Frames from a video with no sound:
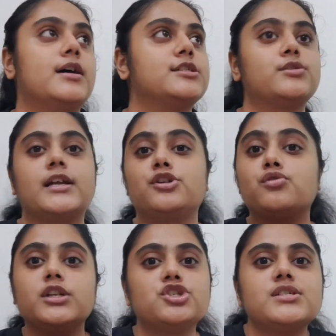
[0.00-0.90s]
So that you
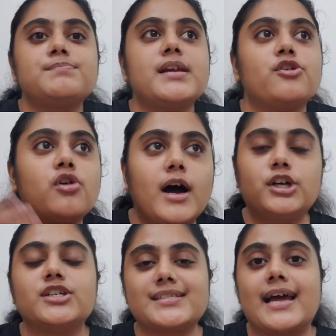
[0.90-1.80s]
can just be,
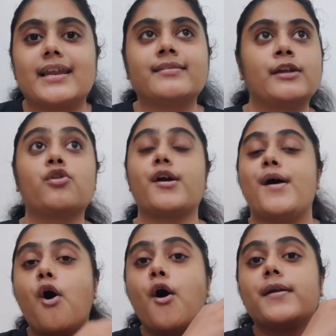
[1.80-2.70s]
understanding that, okay,
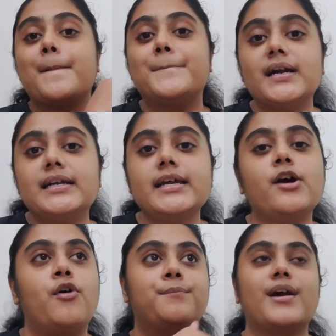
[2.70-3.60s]
on Monday
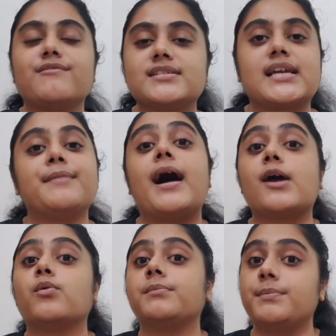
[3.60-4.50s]
on breakfast time I
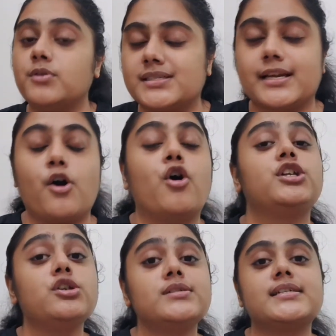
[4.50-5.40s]
will be posting, on
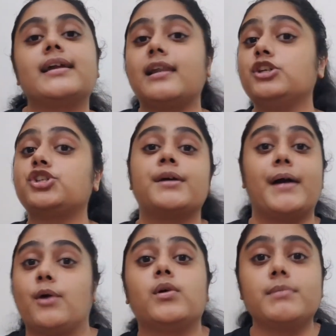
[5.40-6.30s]
Tuesday at lunchtime
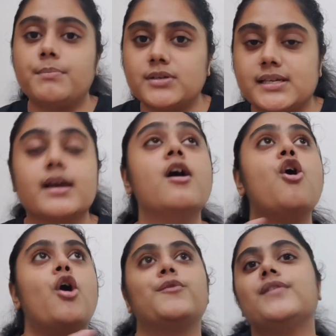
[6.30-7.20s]
I will be posting,
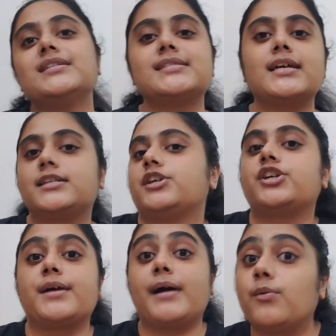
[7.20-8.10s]
on Wednesday at dinner
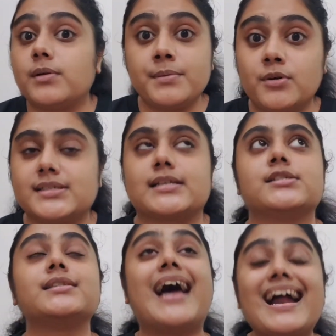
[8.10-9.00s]
time I will be posting. So
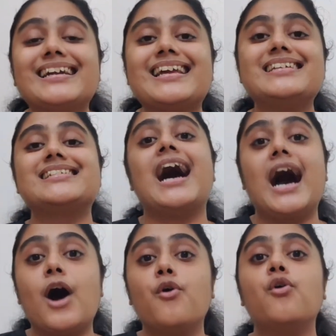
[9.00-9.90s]
that is
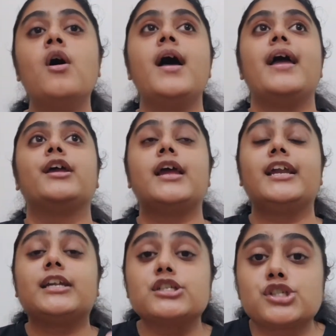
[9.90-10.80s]
how
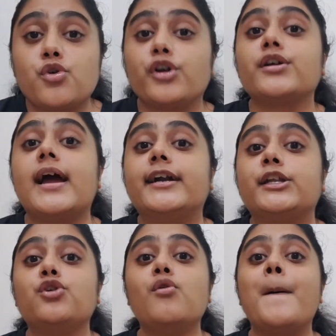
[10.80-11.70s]
it is going to get
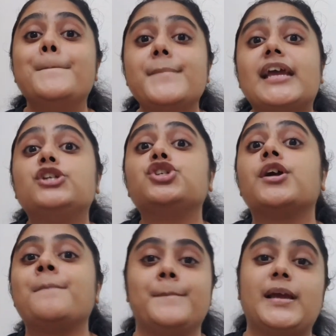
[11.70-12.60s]
you major
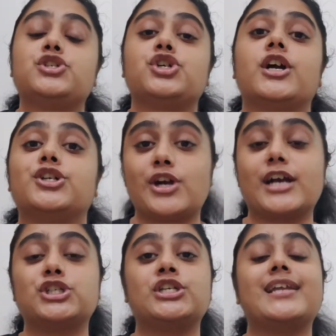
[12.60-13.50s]

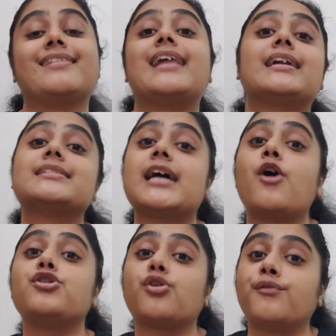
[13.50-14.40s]
attraction, and that is how
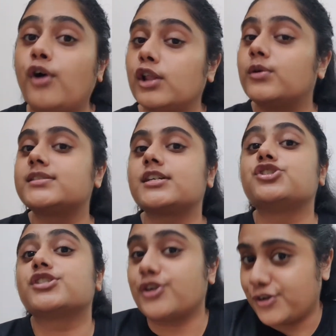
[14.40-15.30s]
your followers are
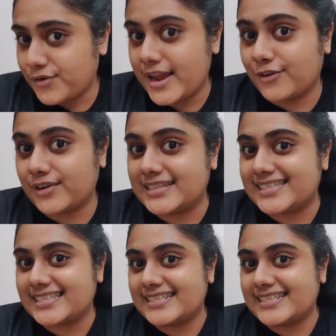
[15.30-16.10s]
just going to increase.